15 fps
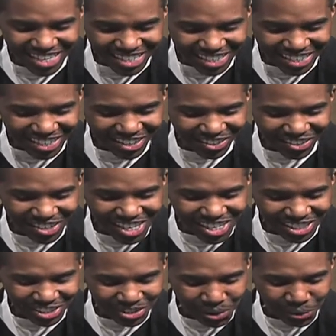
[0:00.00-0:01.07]
right. you know.
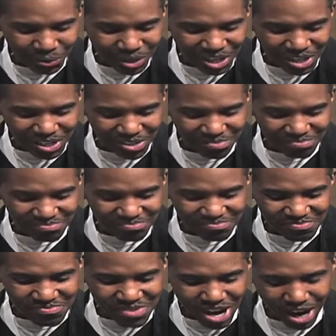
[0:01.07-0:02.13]
So um,
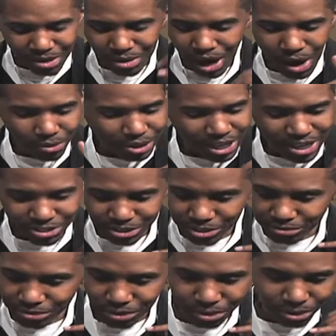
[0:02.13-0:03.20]
I, I would answer the phone